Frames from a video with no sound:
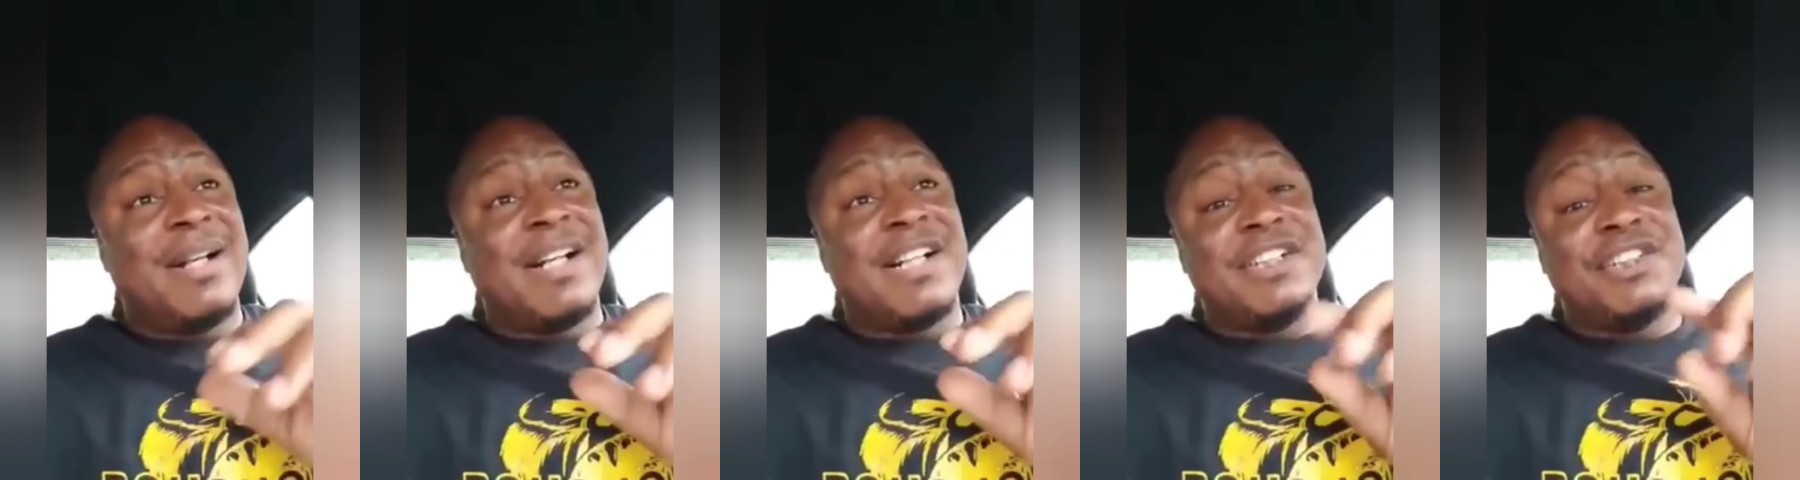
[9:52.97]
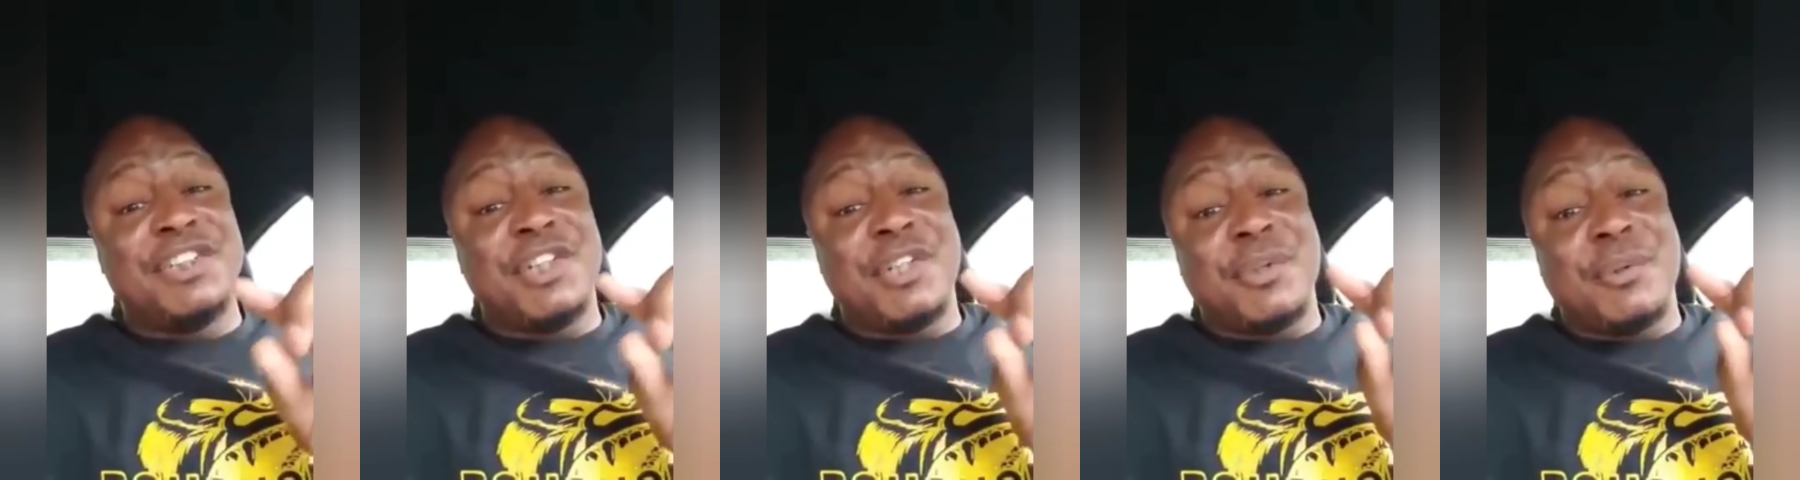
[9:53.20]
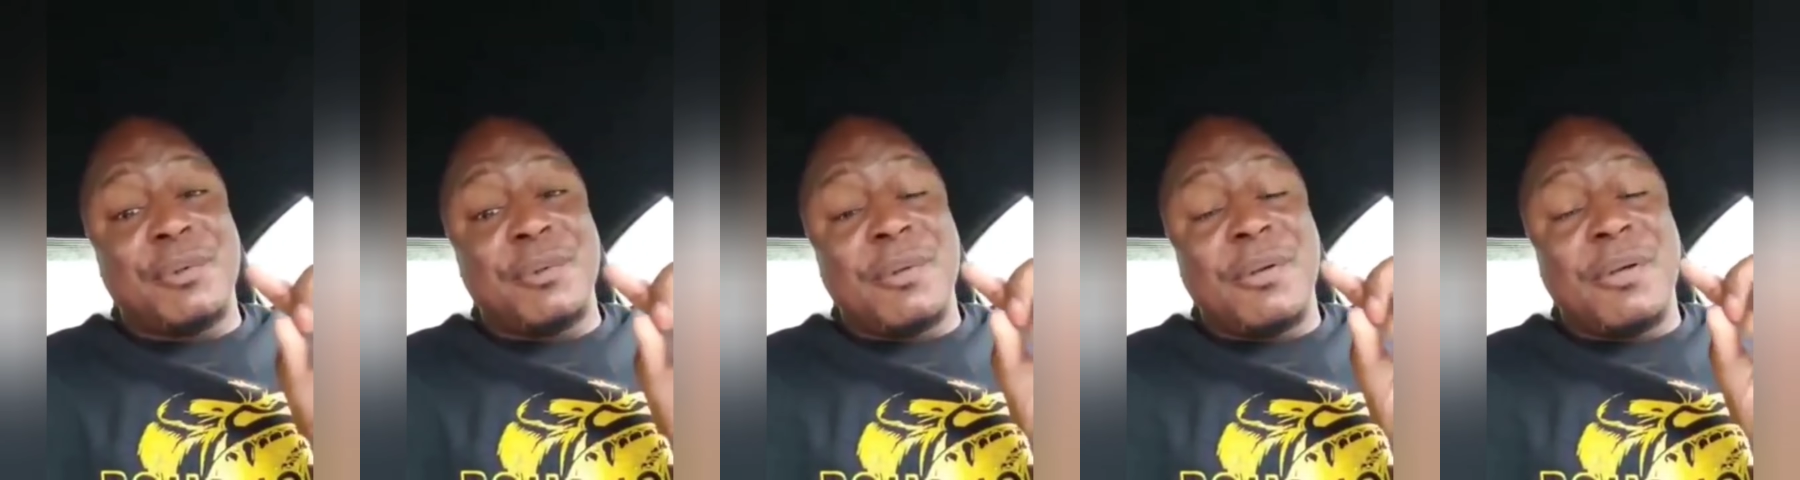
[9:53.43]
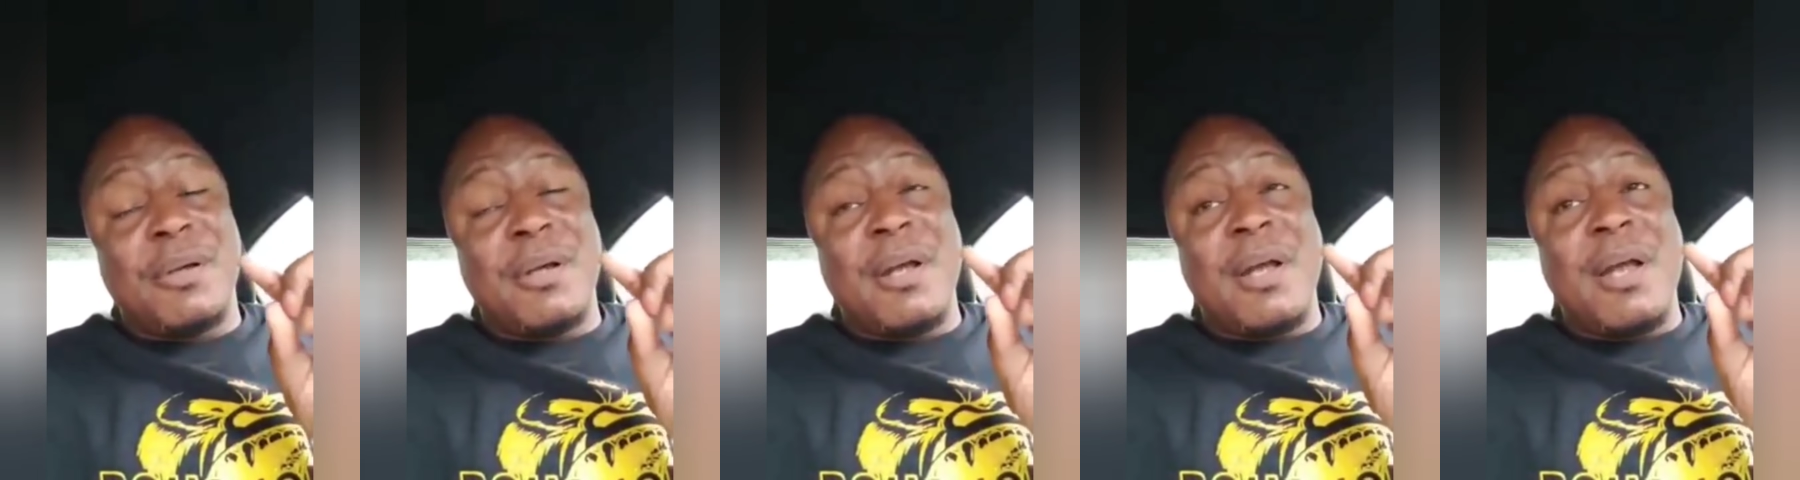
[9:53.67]
Because, yo,
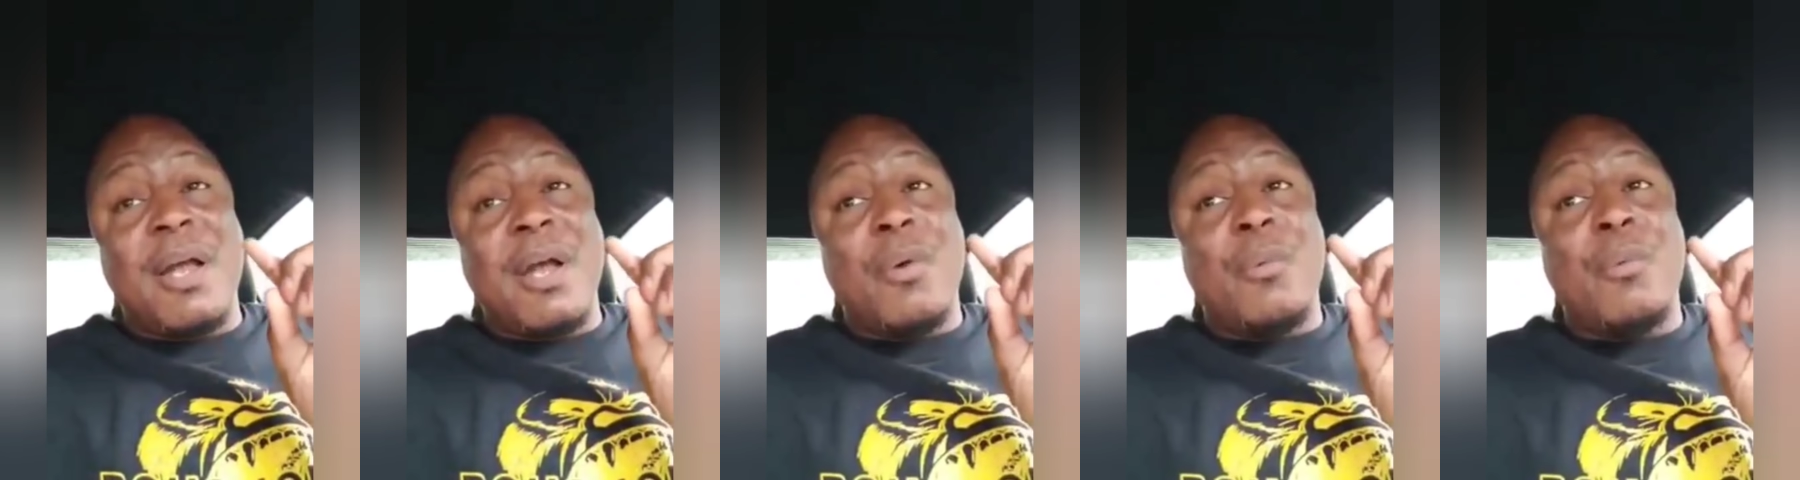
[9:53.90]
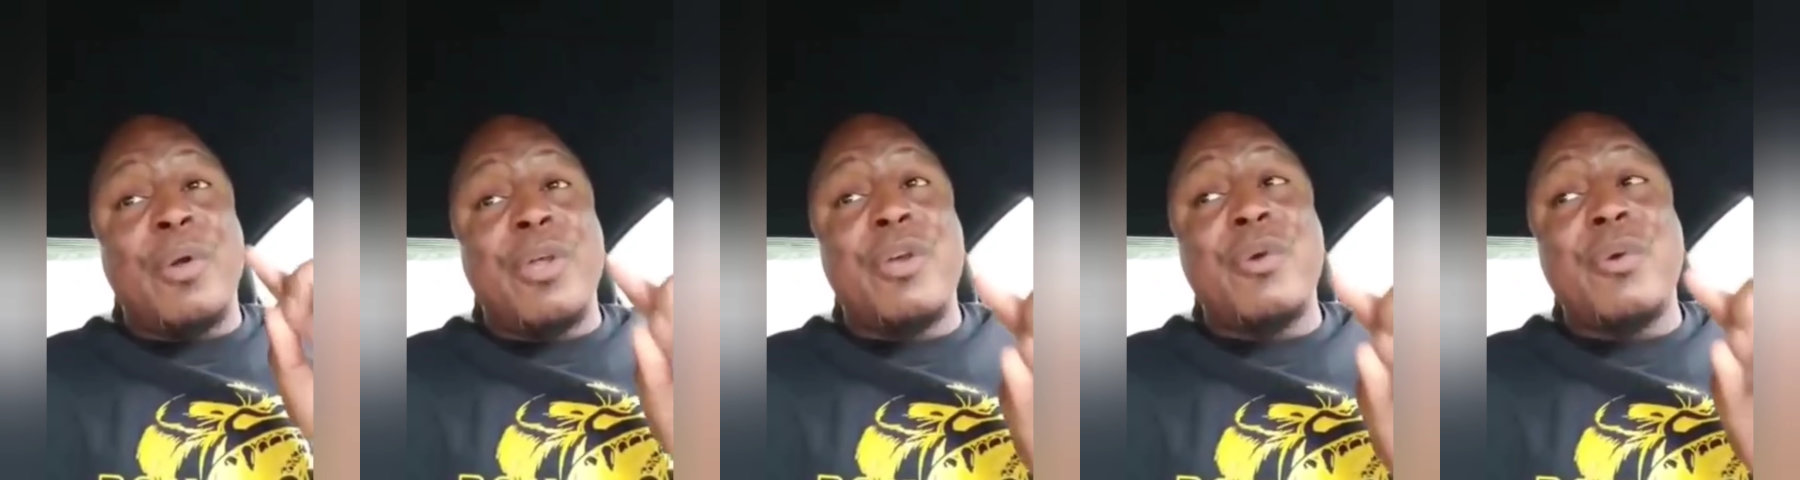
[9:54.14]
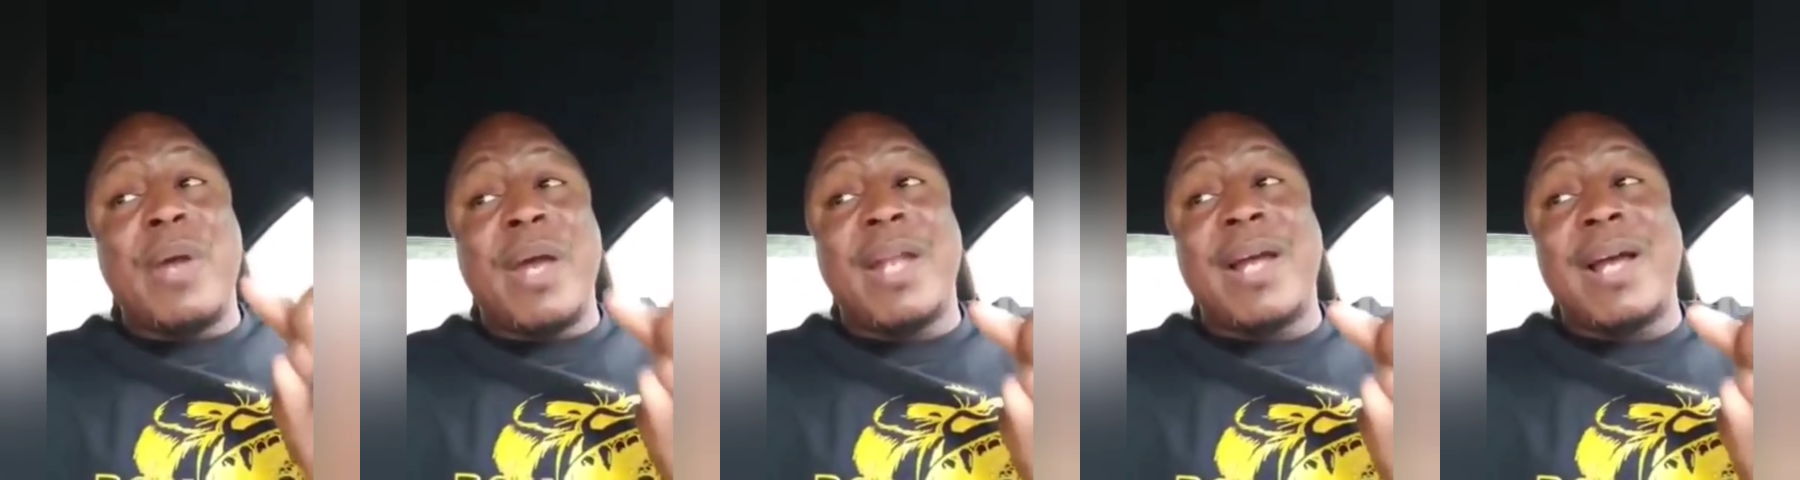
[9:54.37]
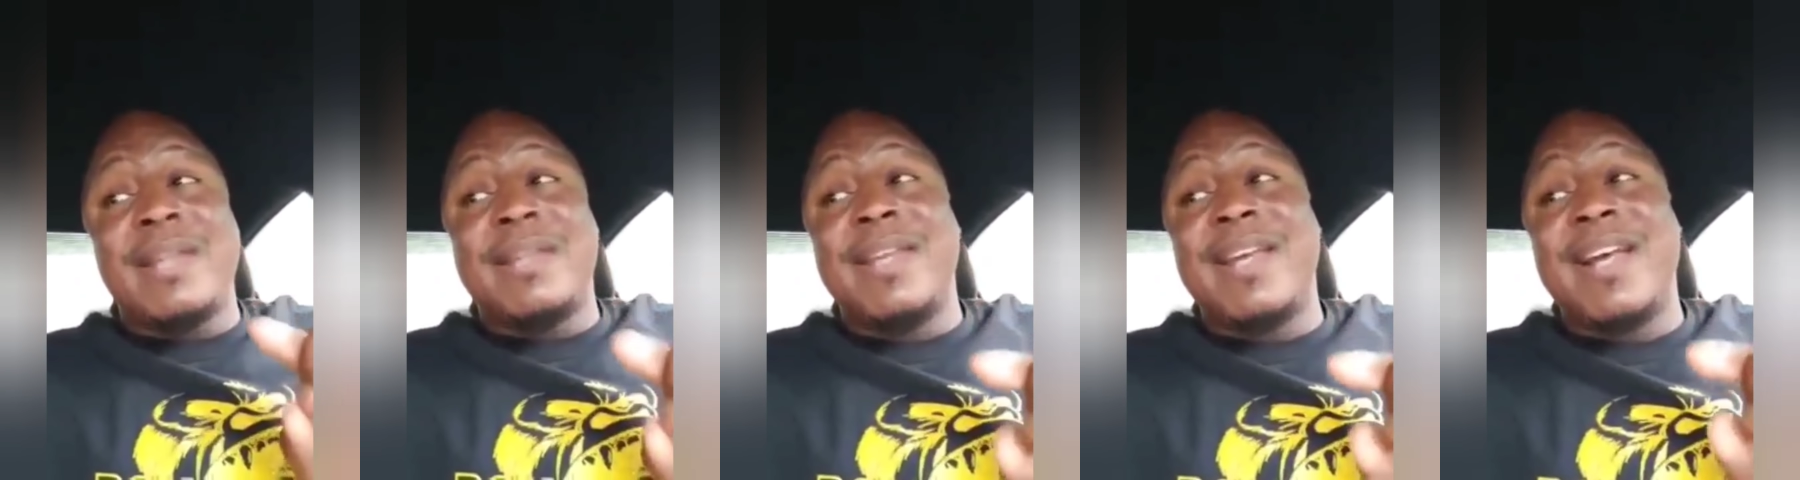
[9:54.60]
when you
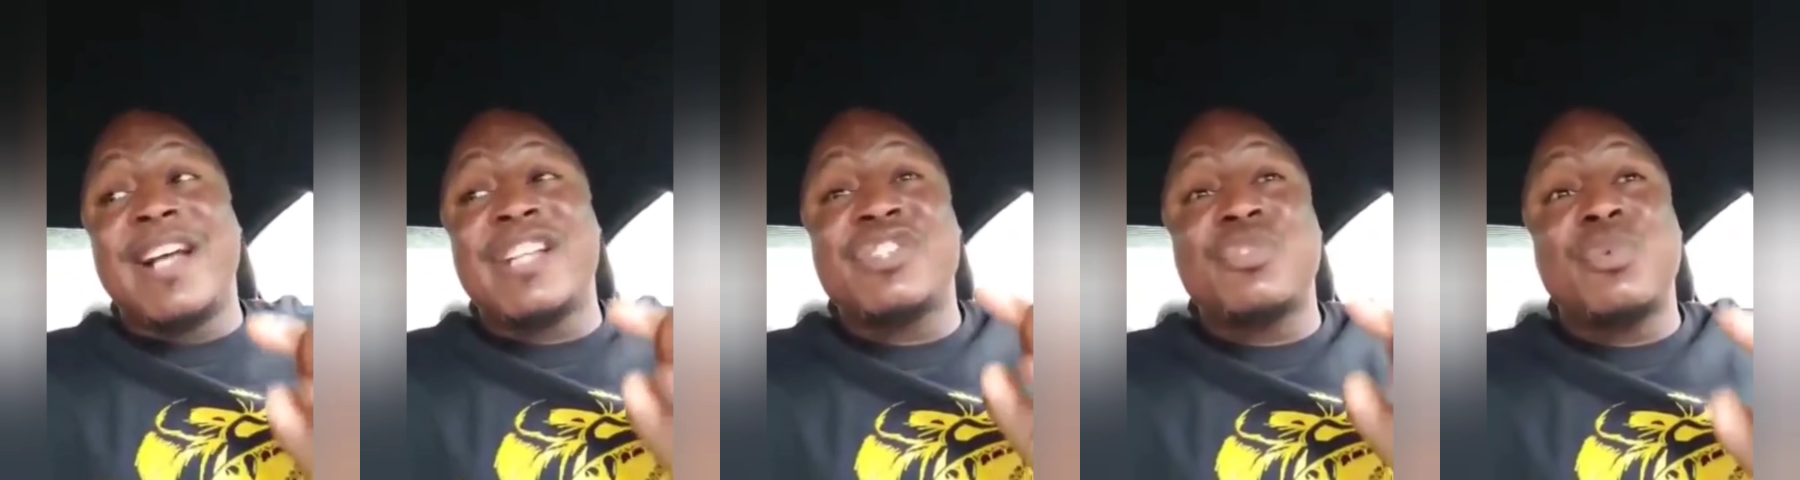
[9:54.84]
get out there,